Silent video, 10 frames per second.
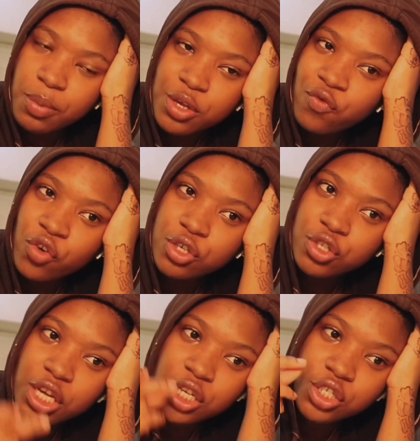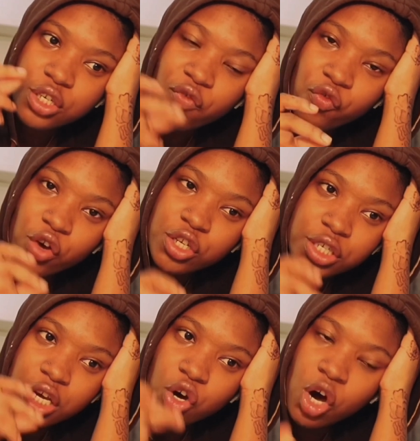but for you to
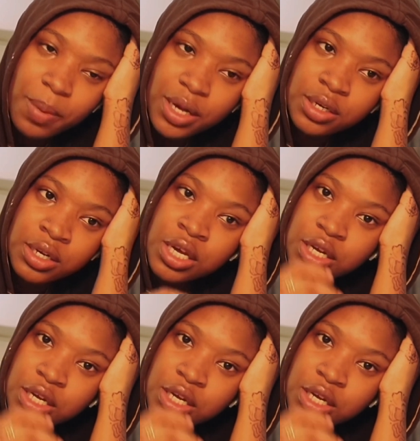get up and